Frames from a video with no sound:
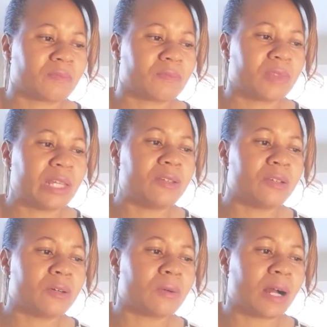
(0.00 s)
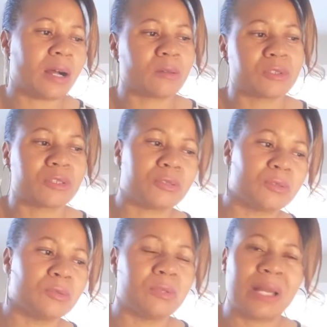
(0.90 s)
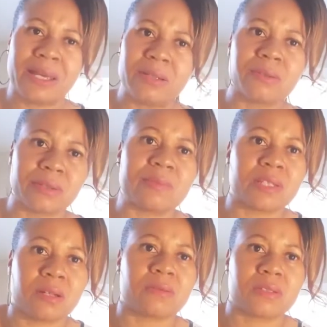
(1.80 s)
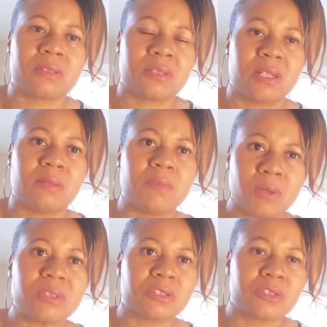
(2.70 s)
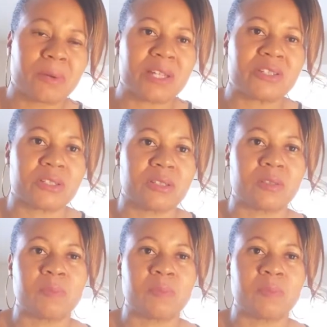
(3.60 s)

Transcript: they know how to handle themselves in most situations,